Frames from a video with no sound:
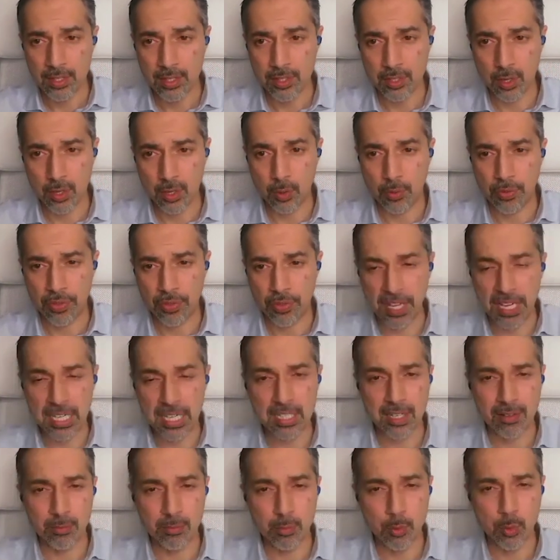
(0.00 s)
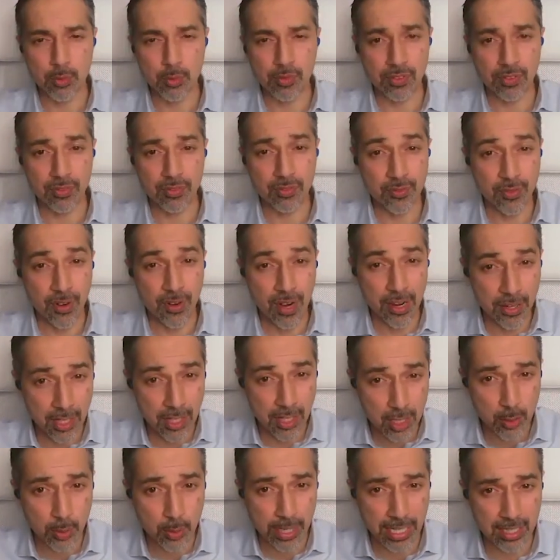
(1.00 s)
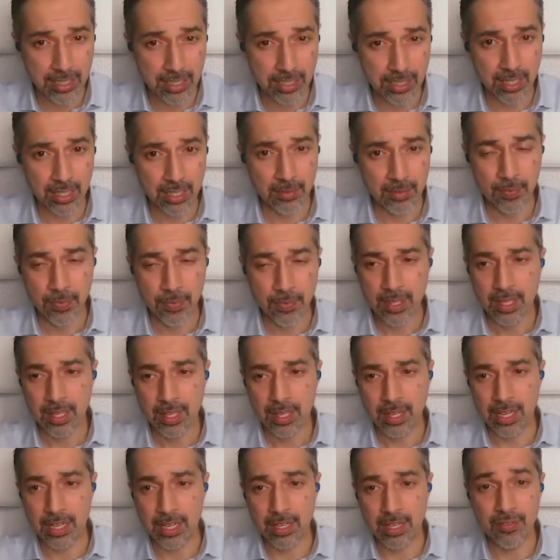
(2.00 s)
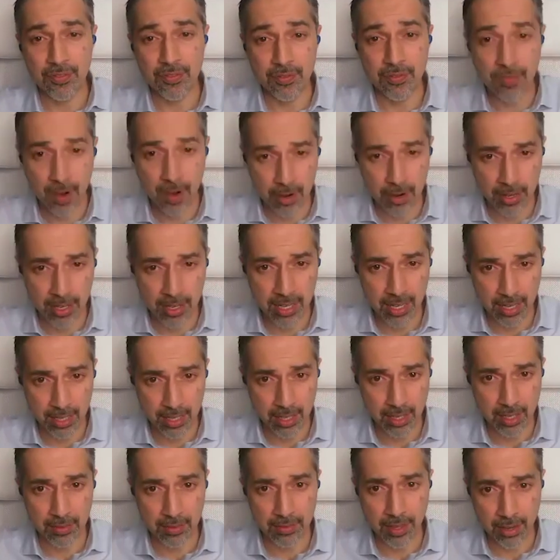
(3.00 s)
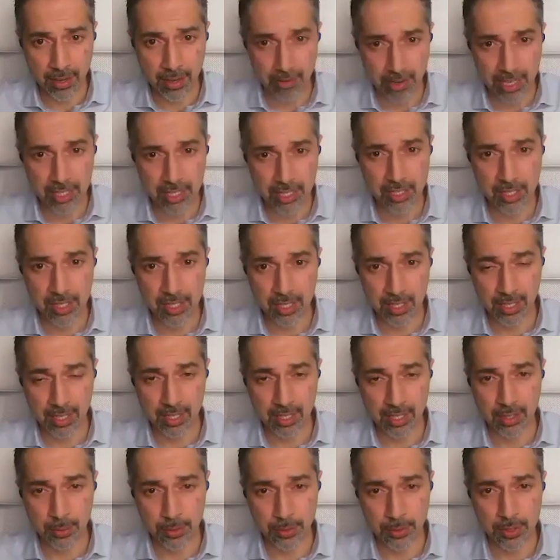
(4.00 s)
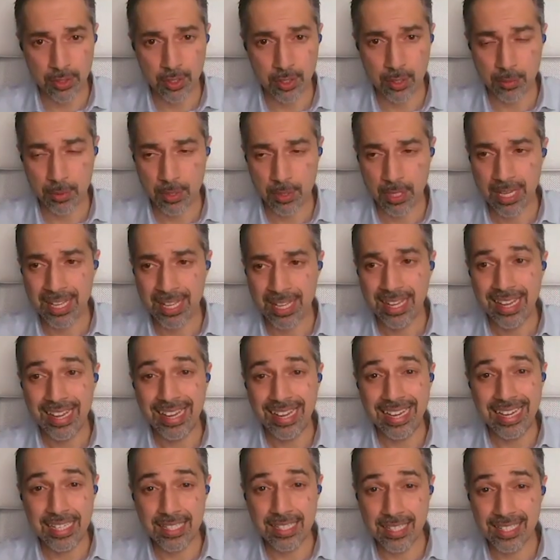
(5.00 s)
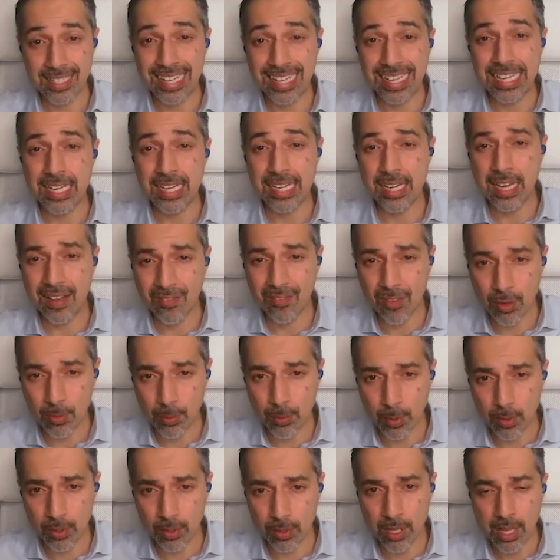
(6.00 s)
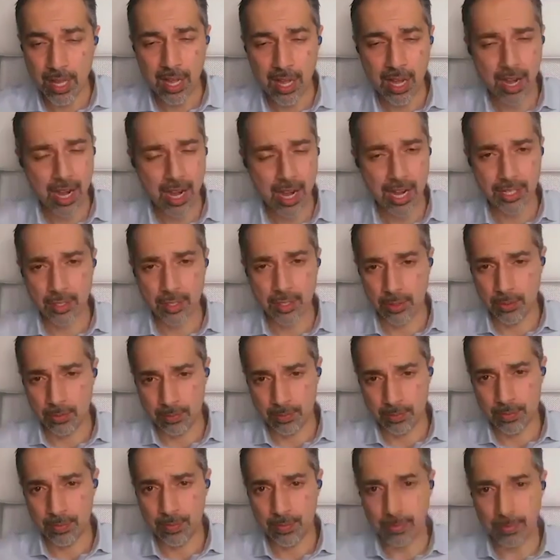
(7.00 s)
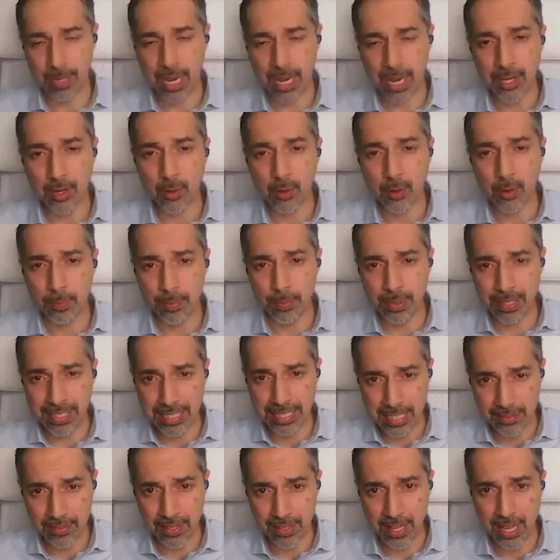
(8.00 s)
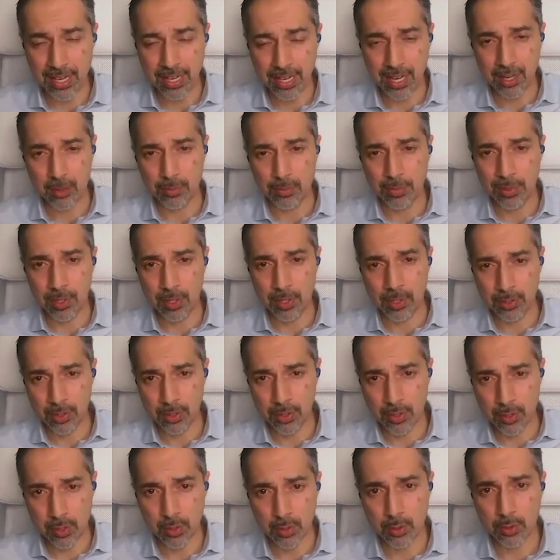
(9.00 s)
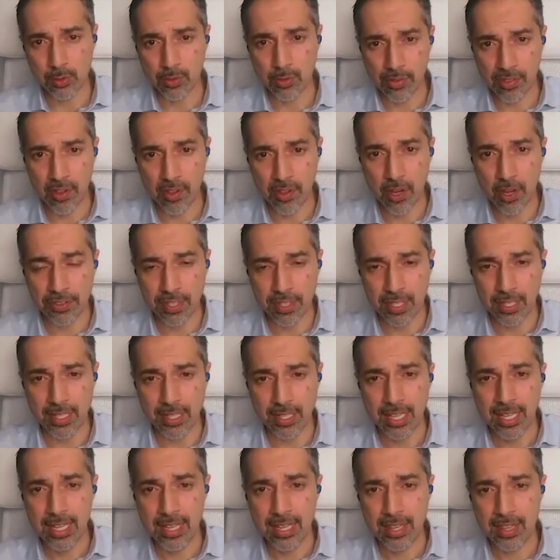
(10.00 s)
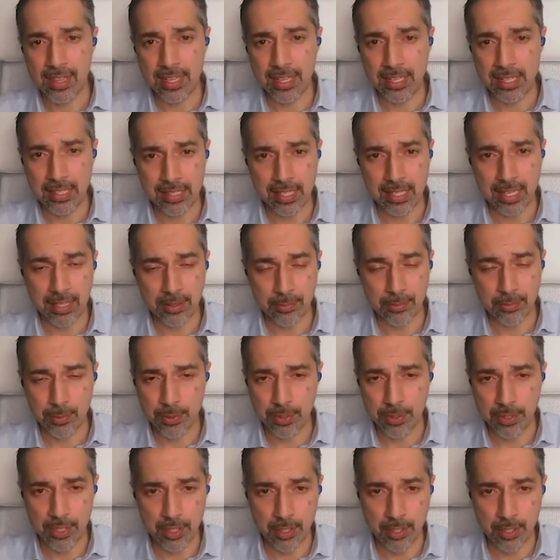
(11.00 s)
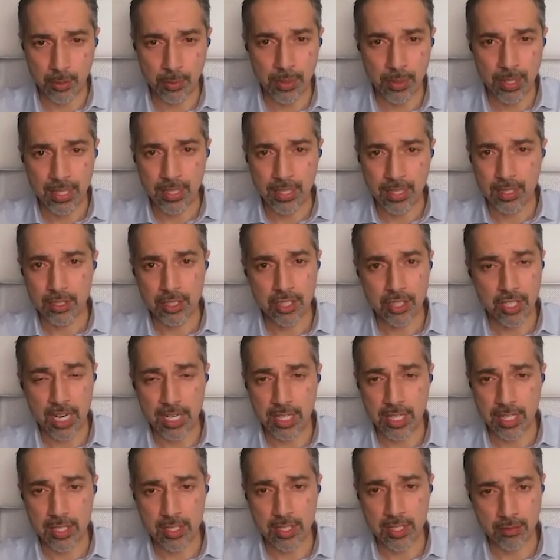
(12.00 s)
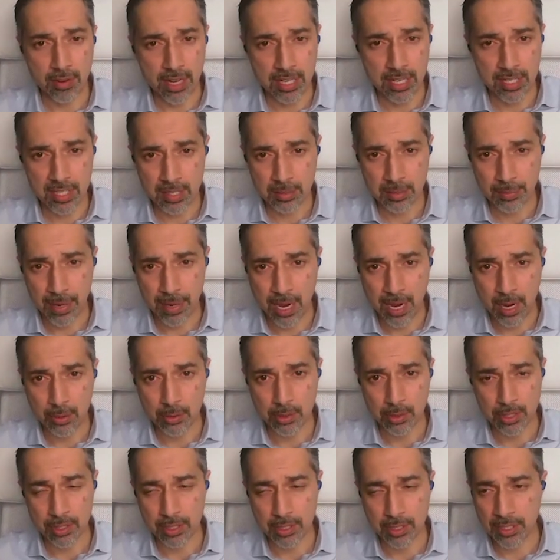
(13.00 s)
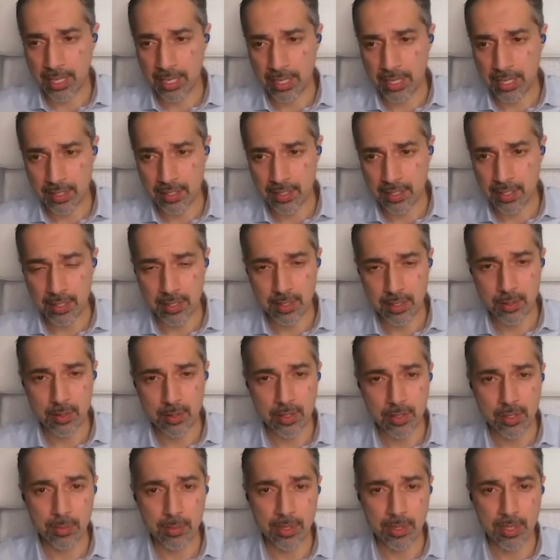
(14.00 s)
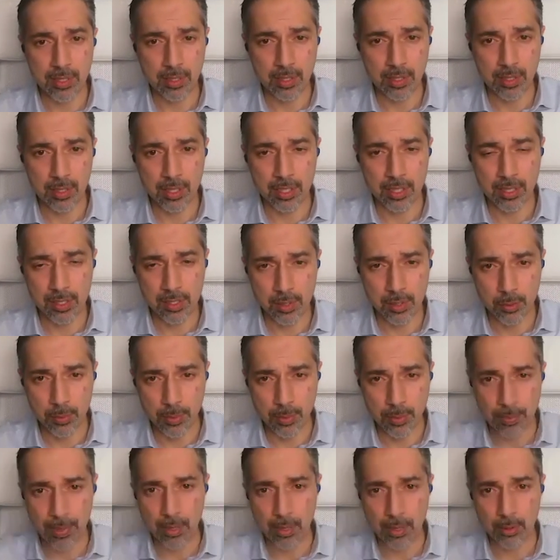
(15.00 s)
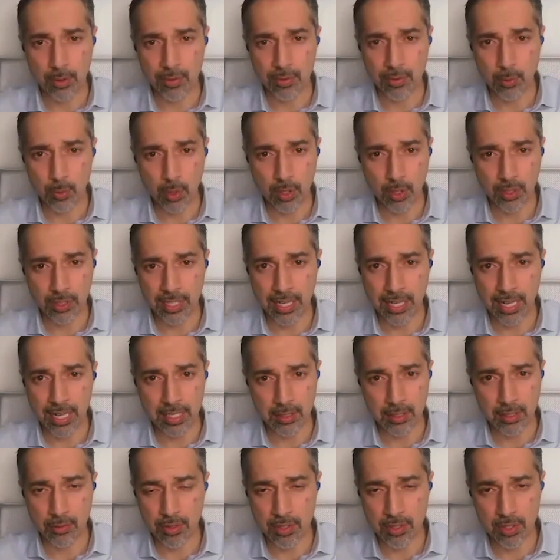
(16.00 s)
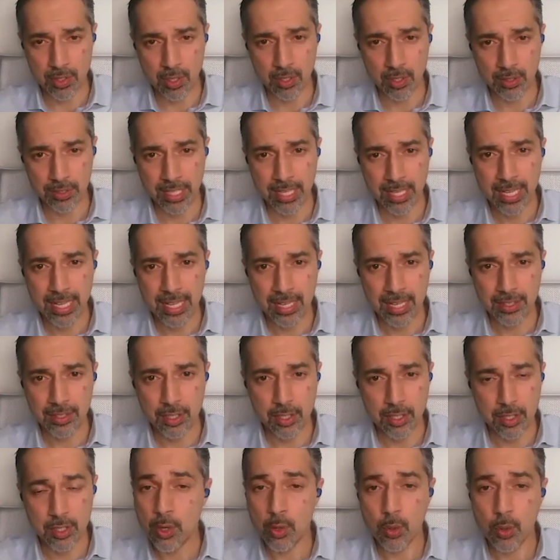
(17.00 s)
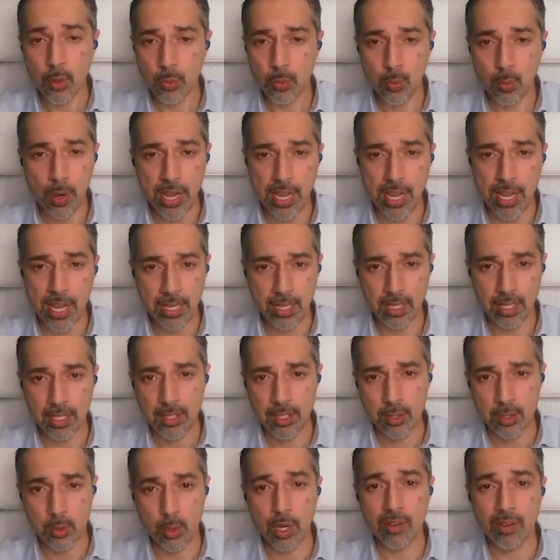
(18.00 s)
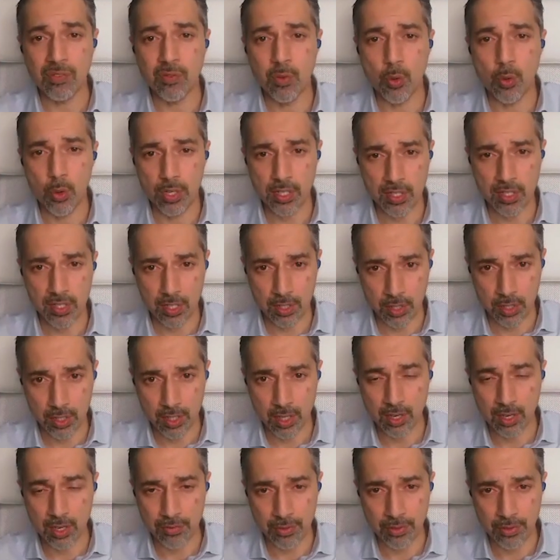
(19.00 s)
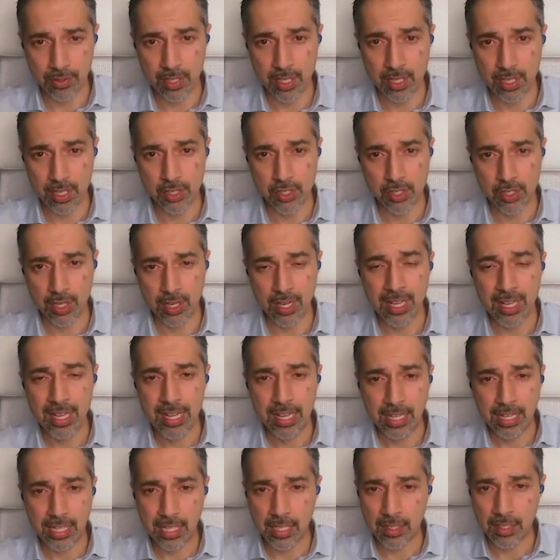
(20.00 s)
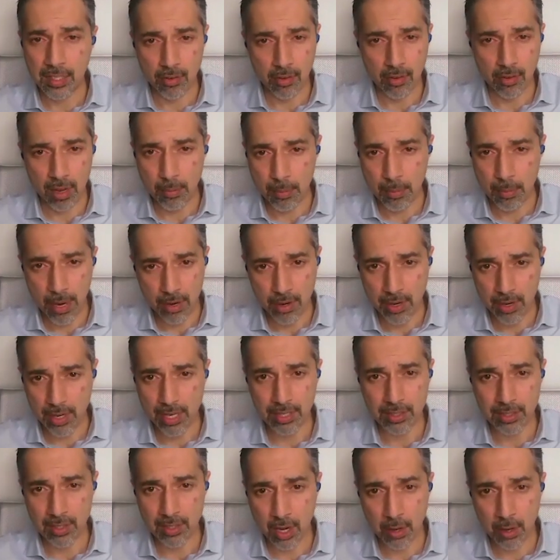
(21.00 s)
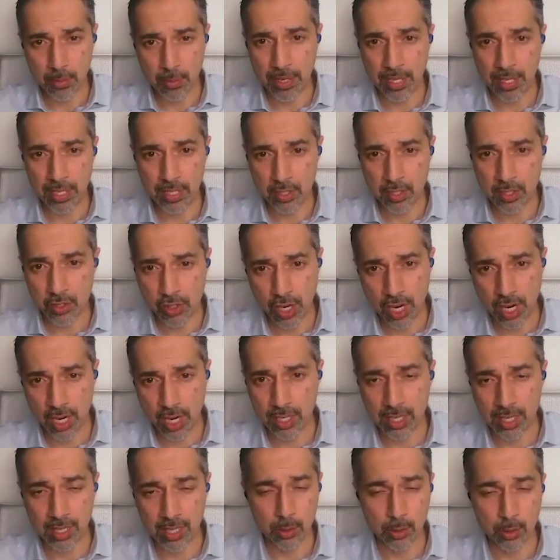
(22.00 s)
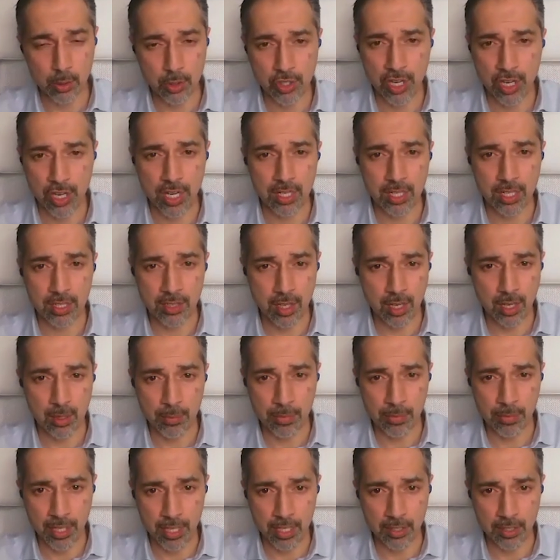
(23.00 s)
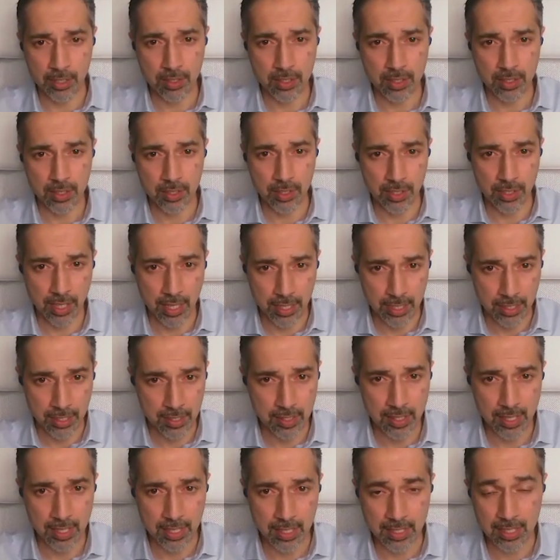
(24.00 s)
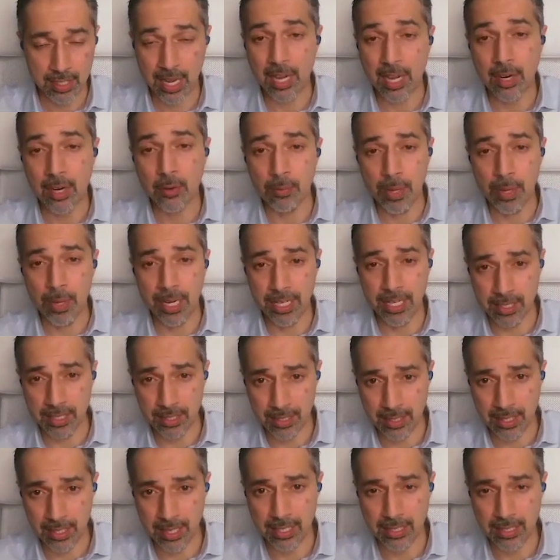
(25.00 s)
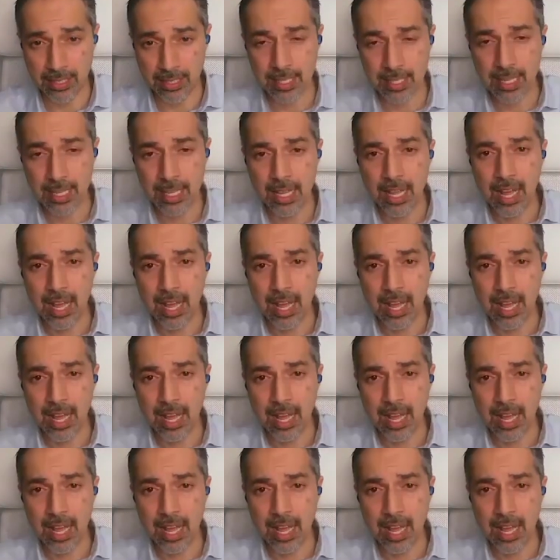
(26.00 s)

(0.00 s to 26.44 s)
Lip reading: So things have moved very quickly in a very negative direction in those terms. Is it inevitable? I don't believe that. I don't belong to the school of thought that thinks that we're, you know, China is a rising power. The United States used to be the superpower of the world. And as a result, there's no way to avoid such a confrontation. Either America dominates China or China dominates the United States. I don't buy into that.